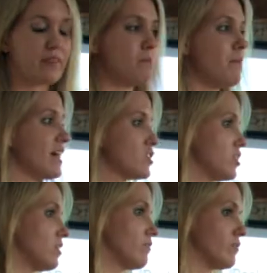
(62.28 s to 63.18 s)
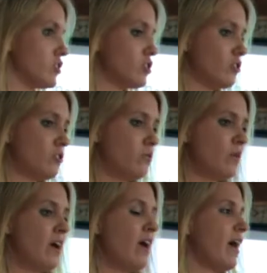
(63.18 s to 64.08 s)
the matching of the
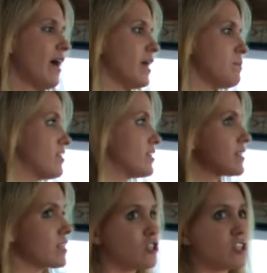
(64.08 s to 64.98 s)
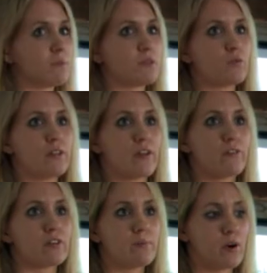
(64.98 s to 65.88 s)
two, and the discussions between the
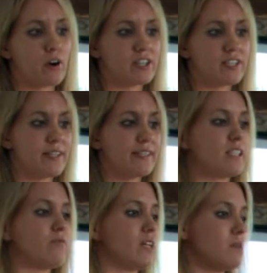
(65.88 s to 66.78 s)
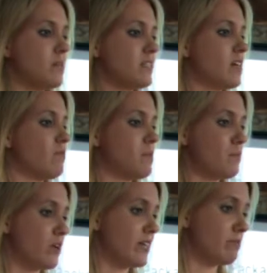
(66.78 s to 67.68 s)
3 parties, development of a
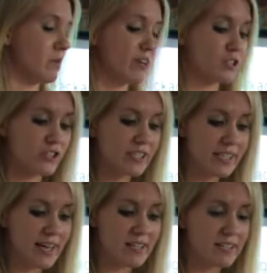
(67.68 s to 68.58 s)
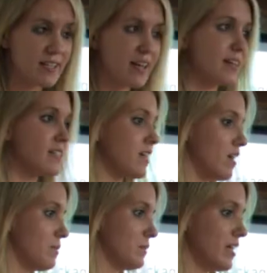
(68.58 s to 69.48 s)
memorandum of understanding and a
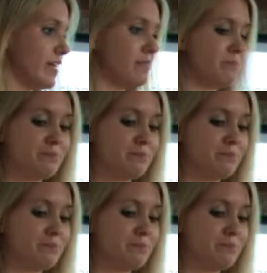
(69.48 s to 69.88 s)
timeline.